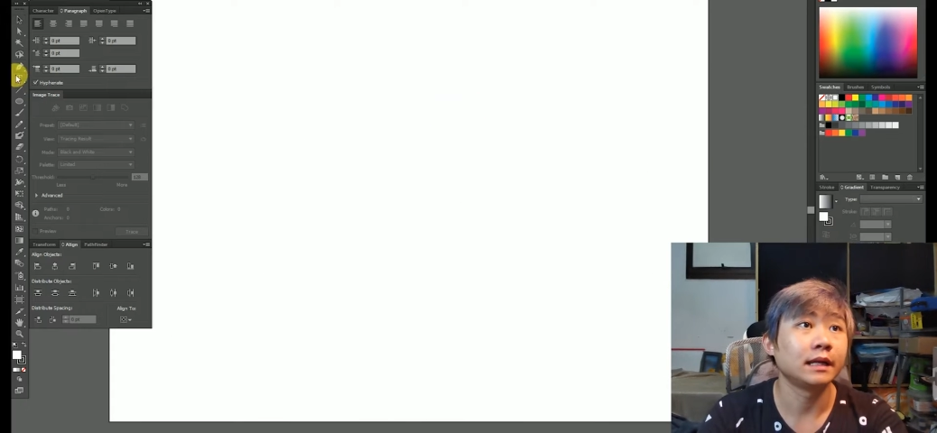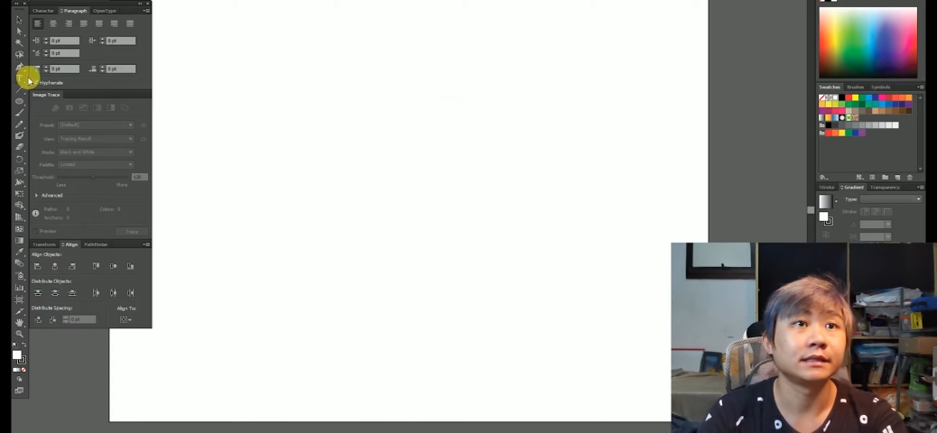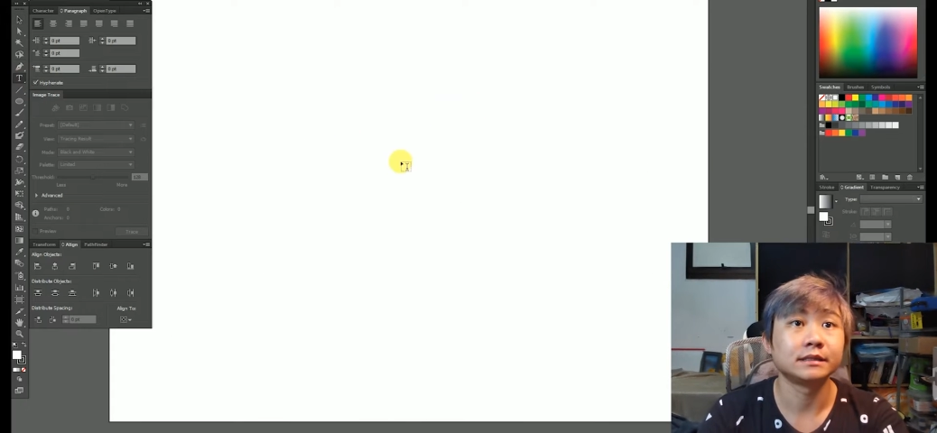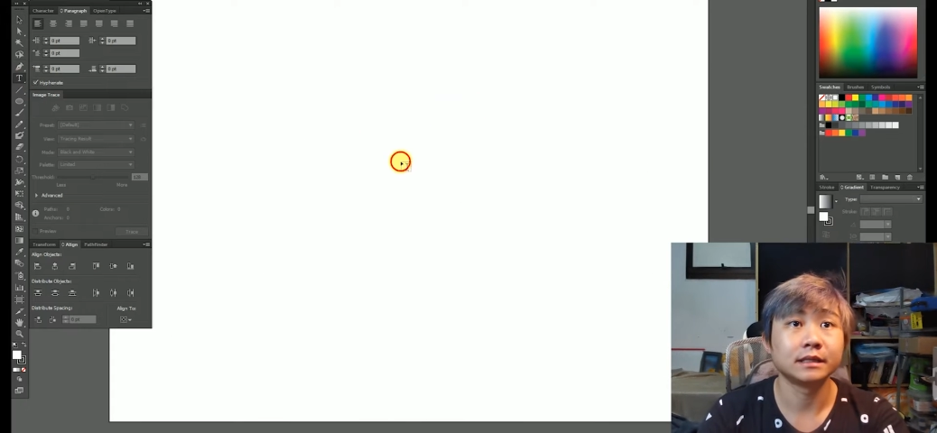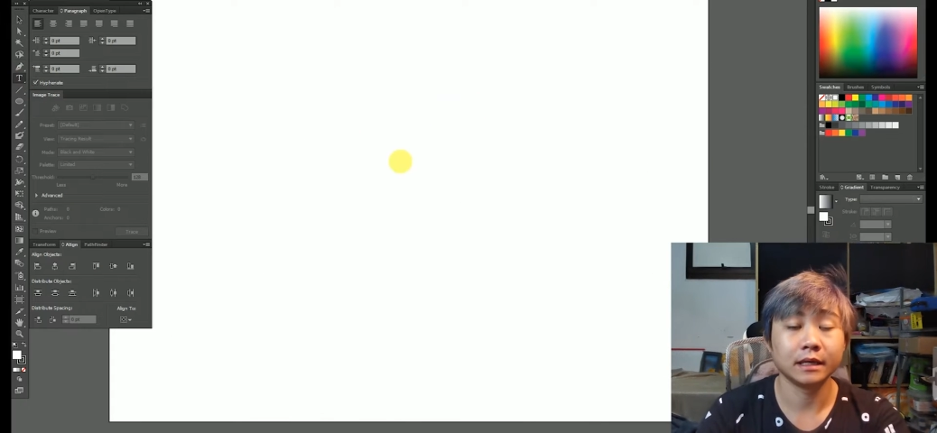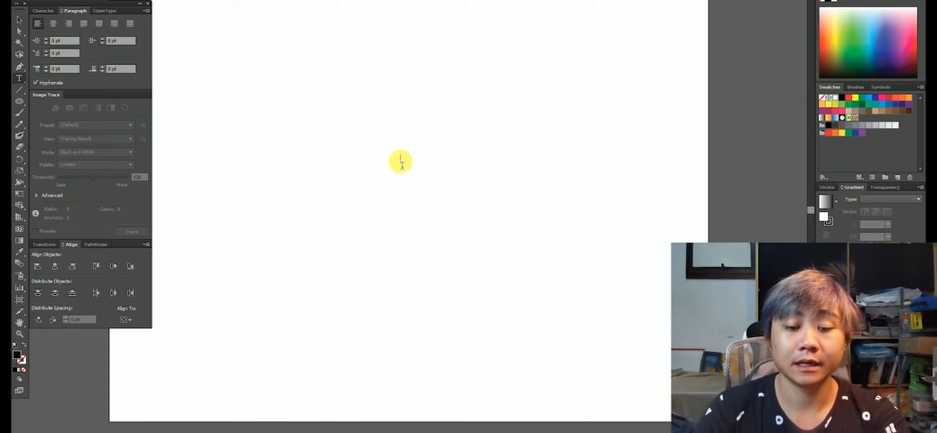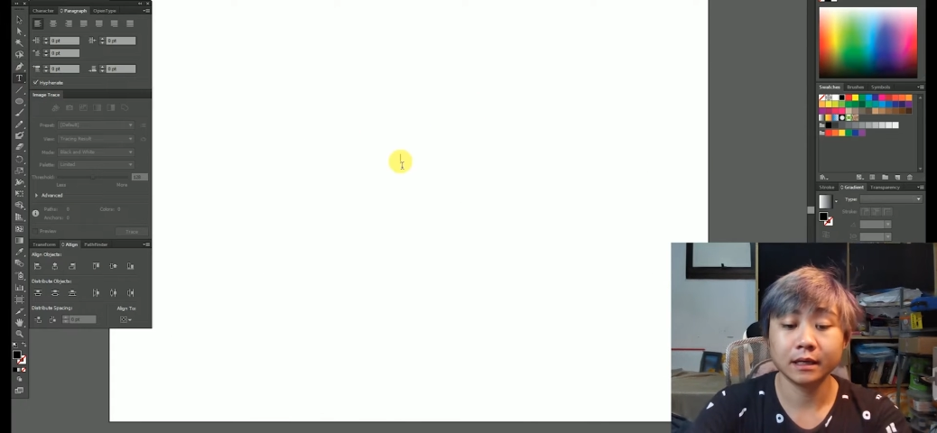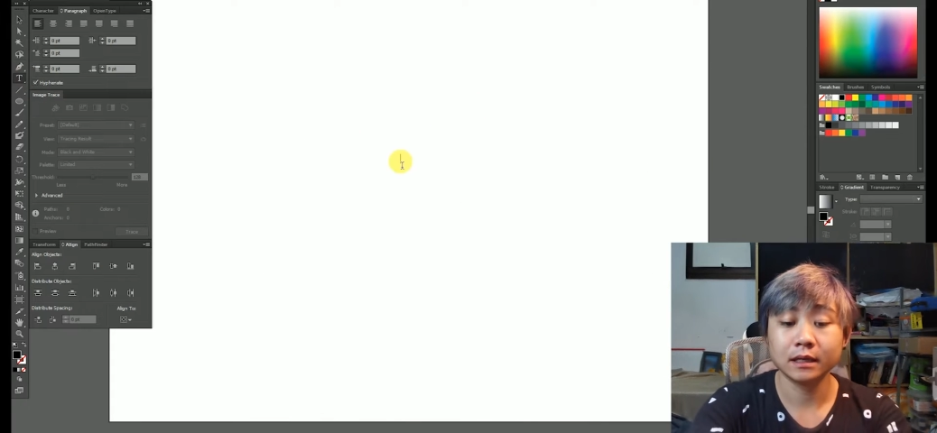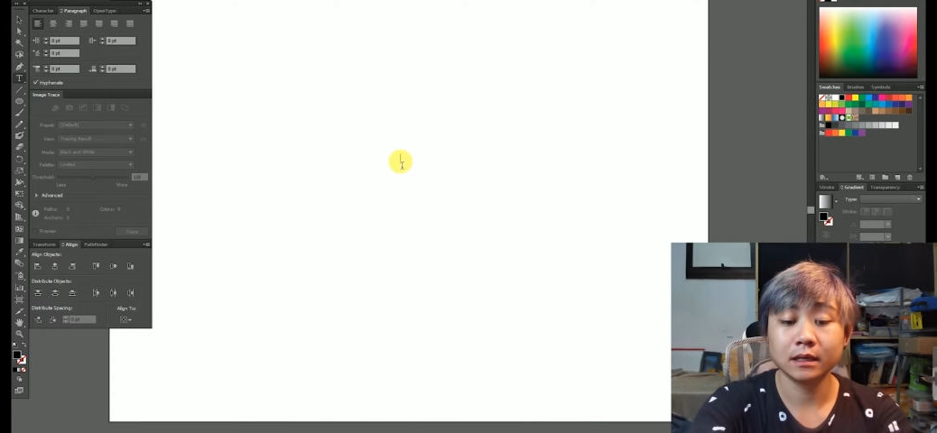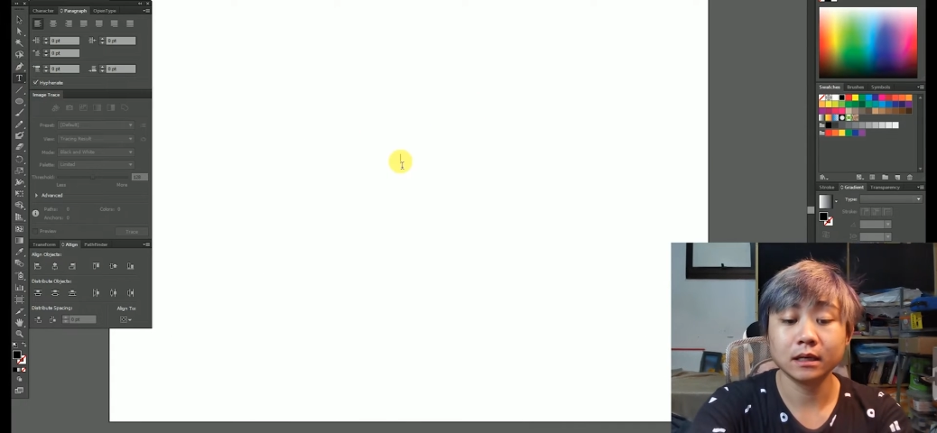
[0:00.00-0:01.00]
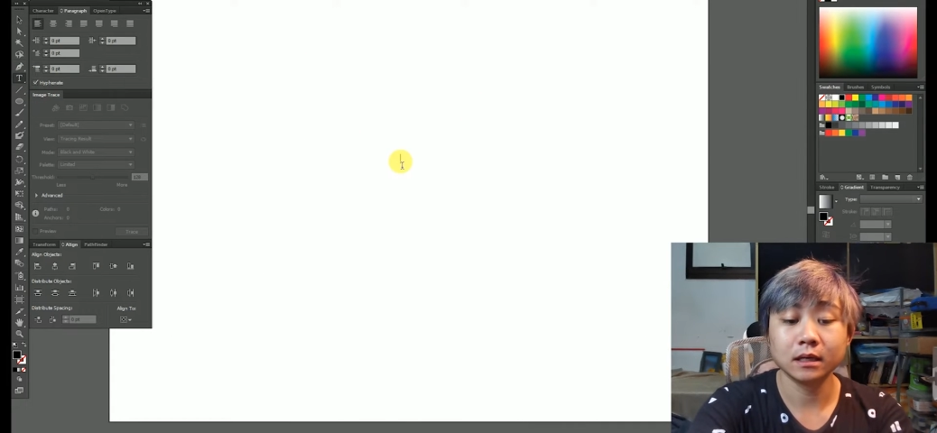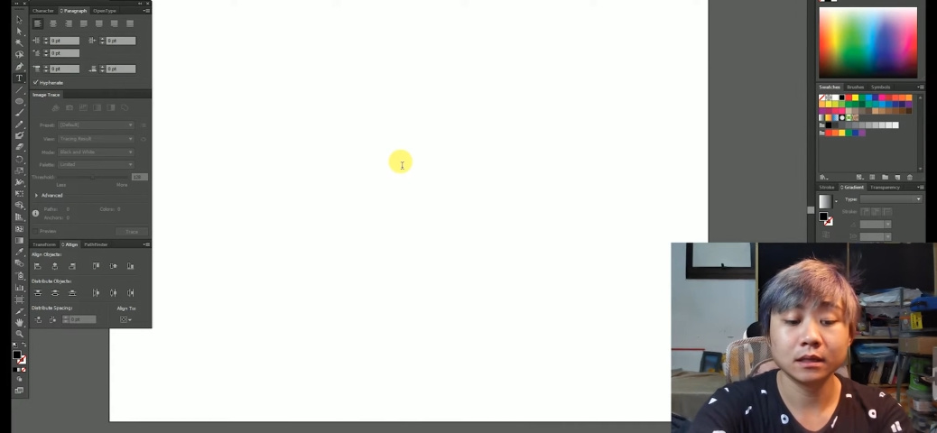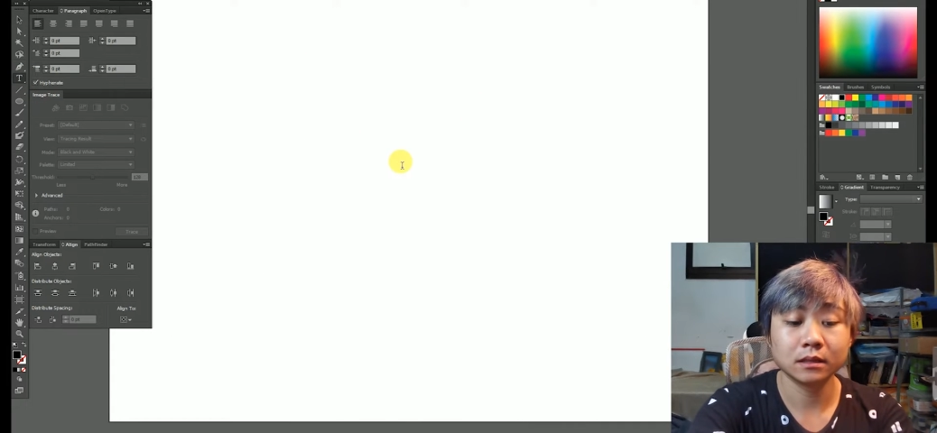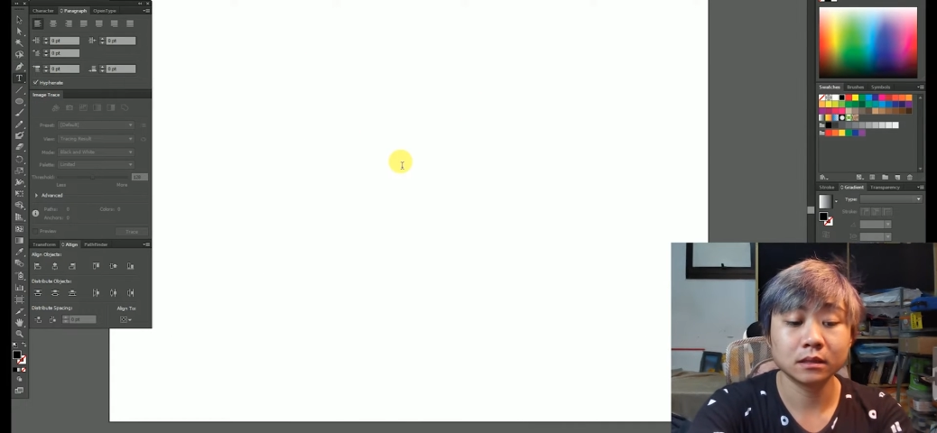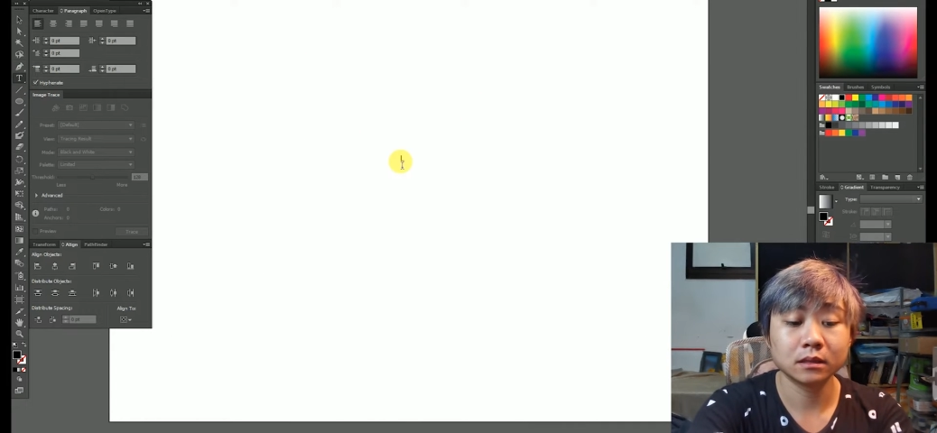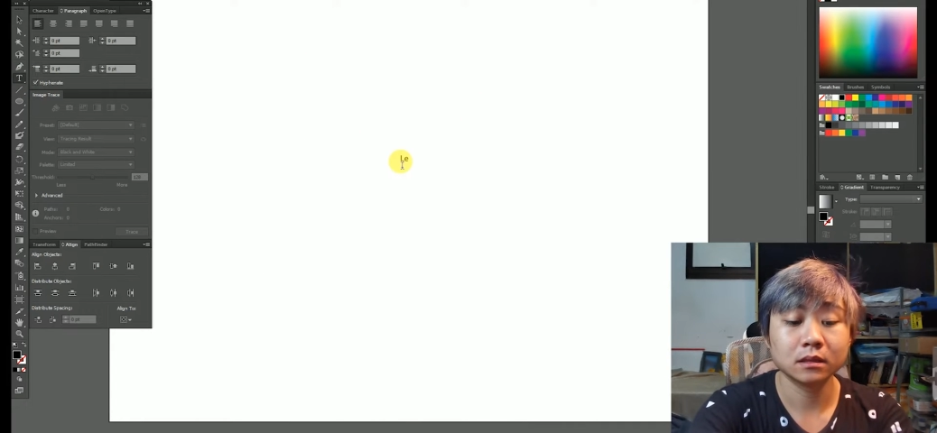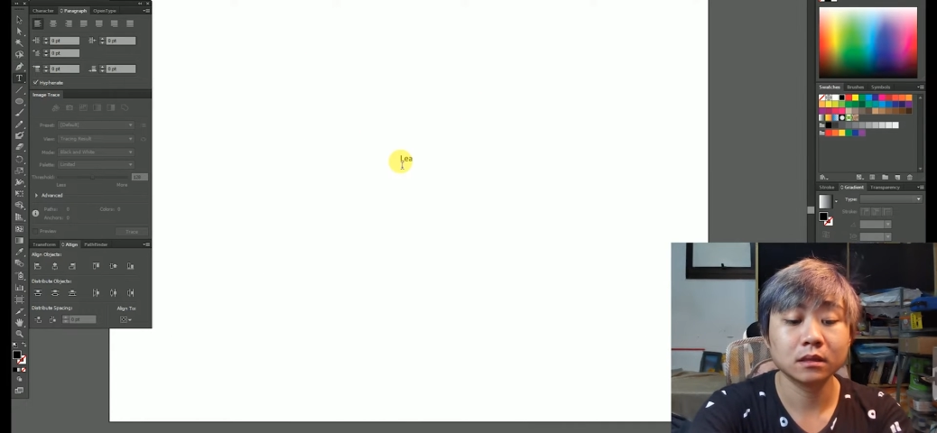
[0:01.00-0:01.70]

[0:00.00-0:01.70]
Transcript: Let's say learn